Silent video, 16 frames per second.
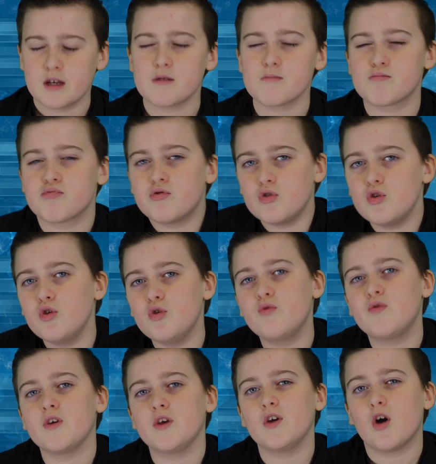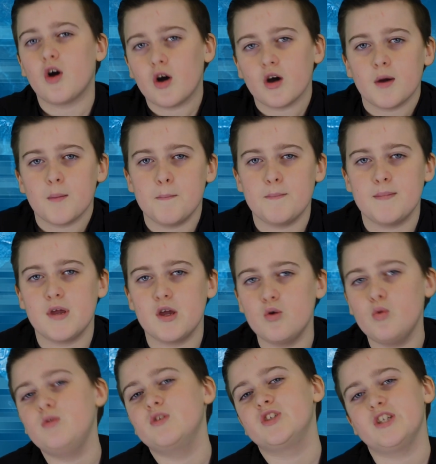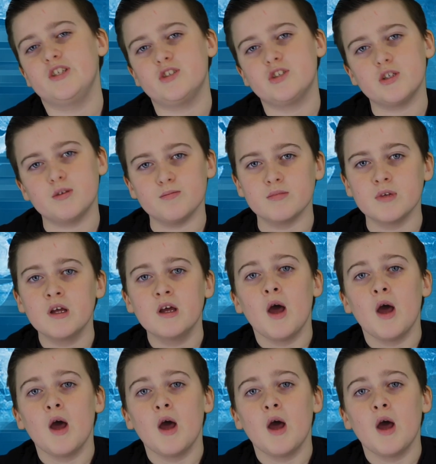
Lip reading: Improve your immune system.